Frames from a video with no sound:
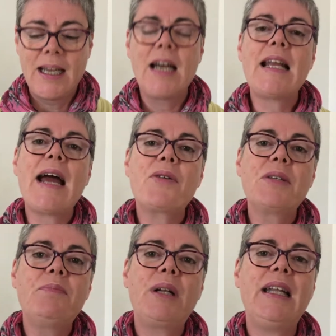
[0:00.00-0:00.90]
and how
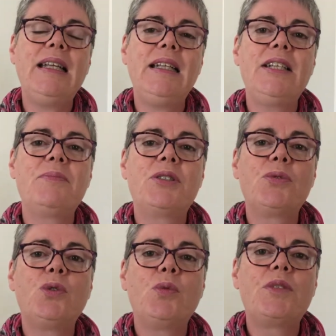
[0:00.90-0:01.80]
completely
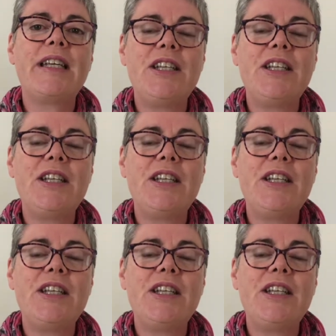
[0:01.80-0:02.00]
absorbed